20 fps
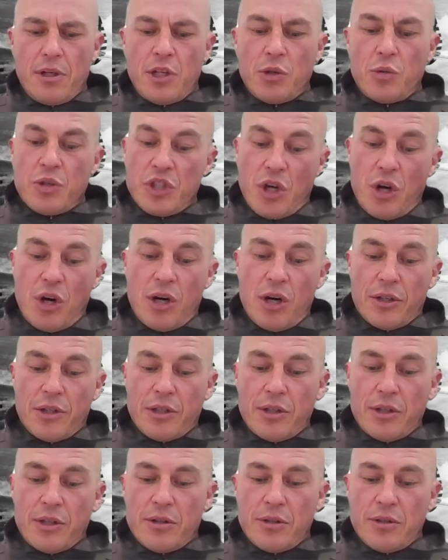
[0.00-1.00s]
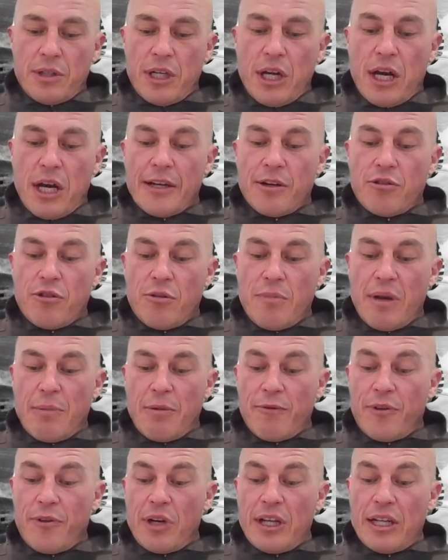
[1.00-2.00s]
It was odd that I can
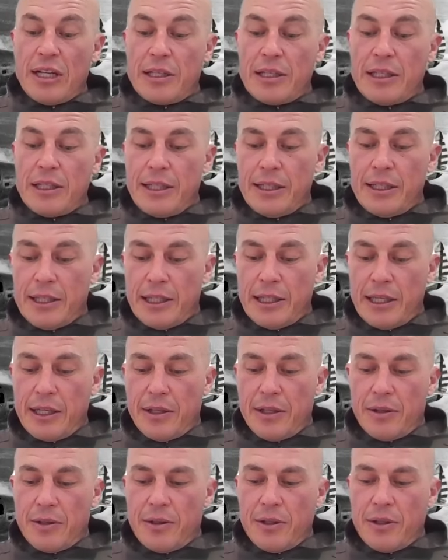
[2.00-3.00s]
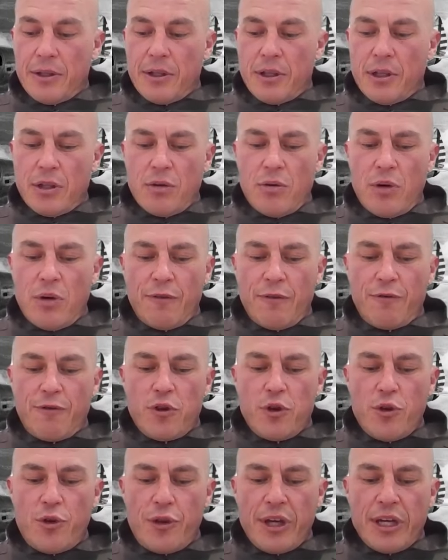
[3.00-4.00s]
remember very clearly quite a
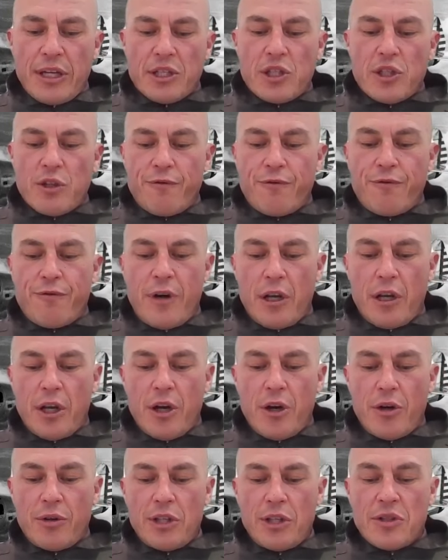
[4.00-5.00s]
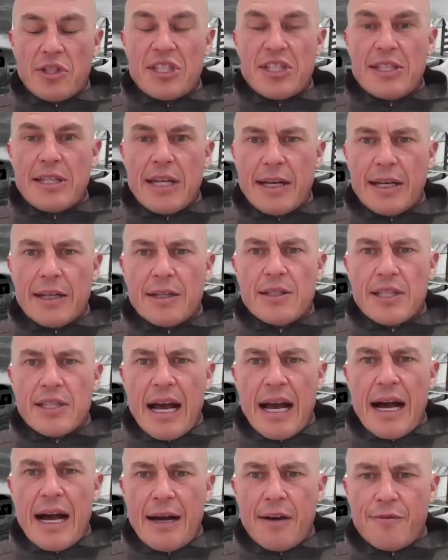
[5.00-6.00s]
few things that followed in the seconds
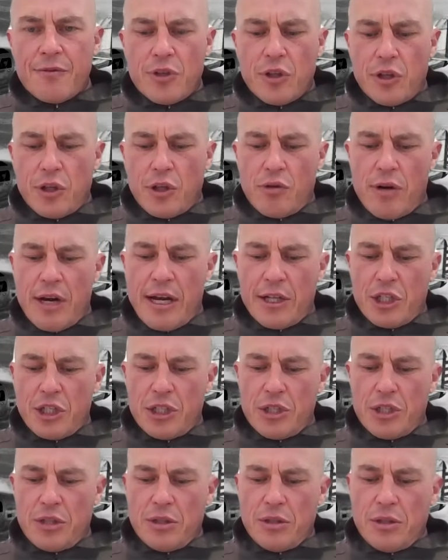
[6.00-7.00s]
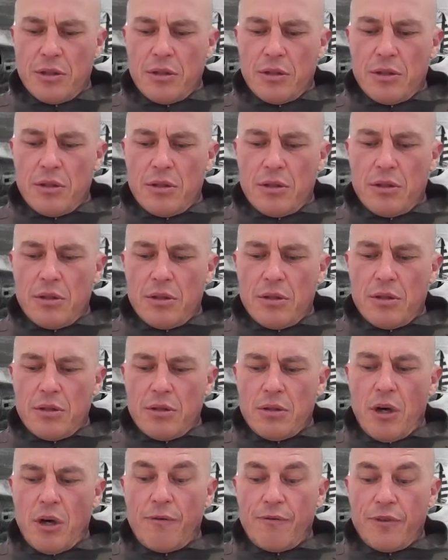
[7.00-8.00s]
after the crash.
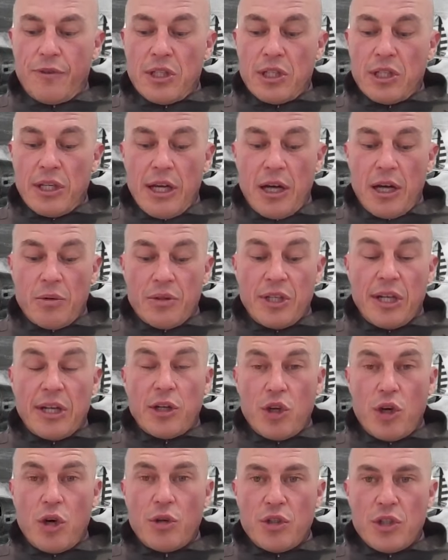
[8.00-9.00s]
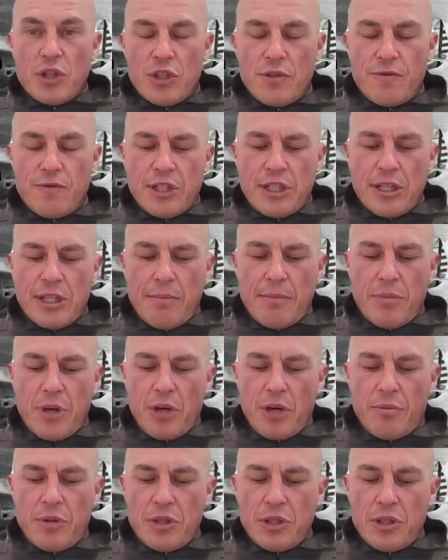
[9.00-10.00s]
Obviously, I was unconscious for some
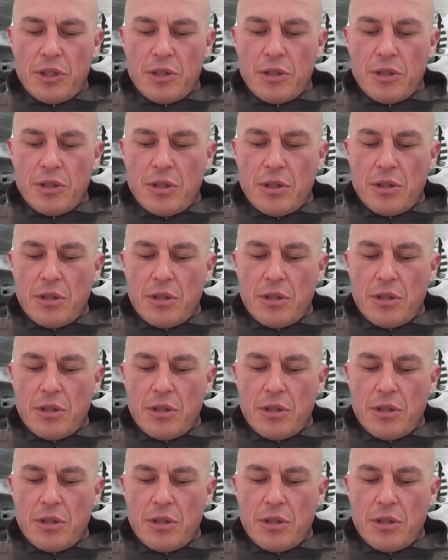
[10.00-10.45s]
moments,